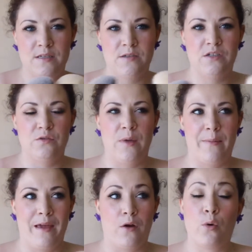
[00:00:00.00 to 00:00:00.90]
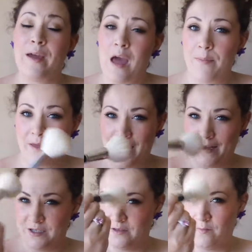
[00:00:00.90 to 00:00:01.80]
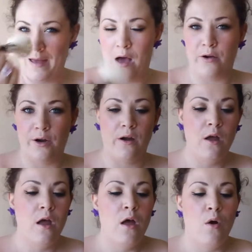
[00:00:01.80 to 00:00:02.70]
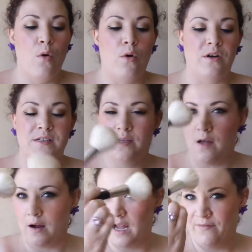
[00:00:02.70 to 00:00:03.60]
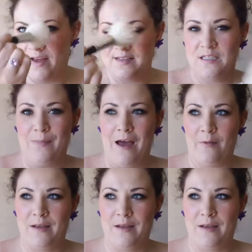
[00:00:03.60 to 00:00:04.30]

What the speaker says: to do maybe a quick application of powder or to knock off excess powder,